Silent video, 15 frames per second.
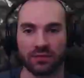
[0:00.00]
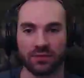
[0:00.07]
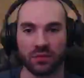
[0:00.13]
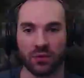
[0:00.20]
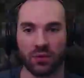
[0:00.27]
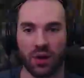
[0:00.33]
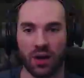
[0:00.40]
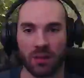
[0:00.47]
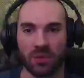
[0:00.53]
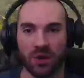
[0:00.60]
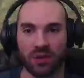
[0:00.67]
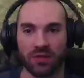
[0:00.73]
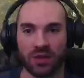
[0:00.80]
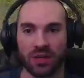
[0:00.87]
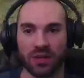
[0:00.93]
we'll hop
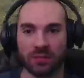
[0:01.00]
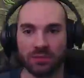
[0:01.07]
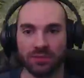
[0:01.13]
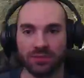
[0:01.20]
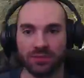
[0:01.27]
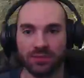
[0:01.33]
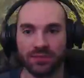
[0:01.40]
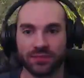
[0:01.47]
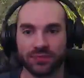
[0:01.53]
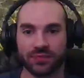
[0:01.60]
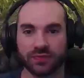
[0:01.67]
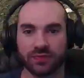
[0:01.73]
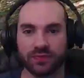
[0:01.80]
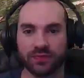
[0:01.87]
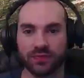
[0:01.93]
off him.
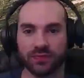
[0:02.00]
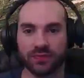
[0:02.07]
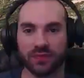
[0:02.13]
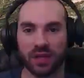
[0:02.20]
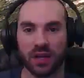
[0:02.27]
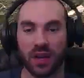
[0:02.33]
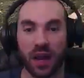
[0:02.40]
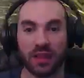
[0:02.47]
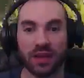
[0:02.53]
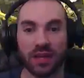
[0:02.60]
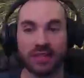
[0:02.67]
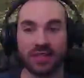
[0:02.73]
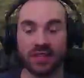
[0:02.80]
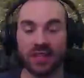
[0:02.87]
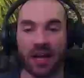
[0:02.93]
And
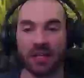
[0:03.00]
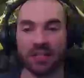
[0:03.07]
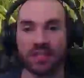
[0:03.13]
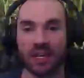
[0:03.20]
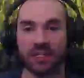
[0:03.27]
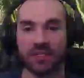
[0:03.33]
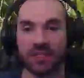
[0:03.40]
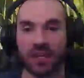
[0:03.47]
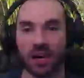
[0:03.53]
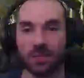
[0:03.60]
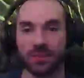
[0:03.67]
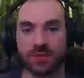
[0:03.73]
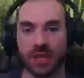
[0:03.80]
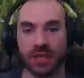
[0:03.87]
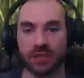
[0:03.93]
that's it, guys. That's the
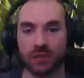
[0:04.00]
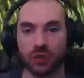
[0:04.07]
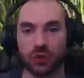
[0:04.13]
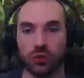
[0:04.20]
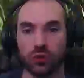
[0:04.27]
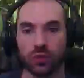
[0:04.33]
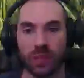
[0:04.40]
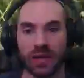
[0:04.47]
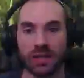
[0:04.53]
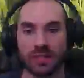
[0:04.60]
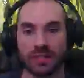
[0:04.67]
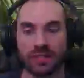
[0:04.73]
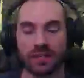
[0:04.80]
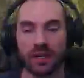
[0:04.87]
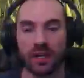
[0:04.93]
update to the
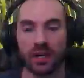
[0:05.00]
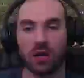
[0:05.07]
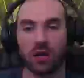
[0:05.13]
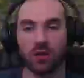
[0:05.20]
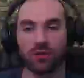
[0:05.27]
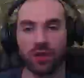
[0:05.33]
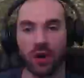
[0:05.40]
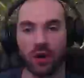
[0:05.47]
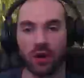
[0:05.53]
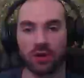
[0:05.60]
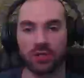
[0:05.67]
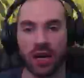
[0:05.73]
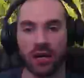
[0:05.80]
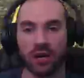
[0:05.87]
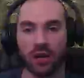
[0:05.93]
base. We've got our
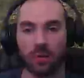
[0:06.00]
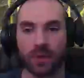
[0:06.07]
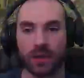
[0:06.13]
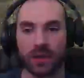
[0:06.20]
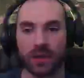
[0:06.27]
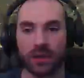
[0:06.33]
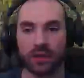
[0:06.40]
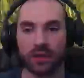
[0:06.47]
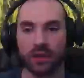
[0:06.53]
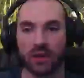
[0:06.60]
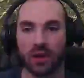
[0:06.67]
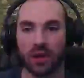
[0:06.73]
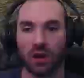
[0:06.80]
dino pen.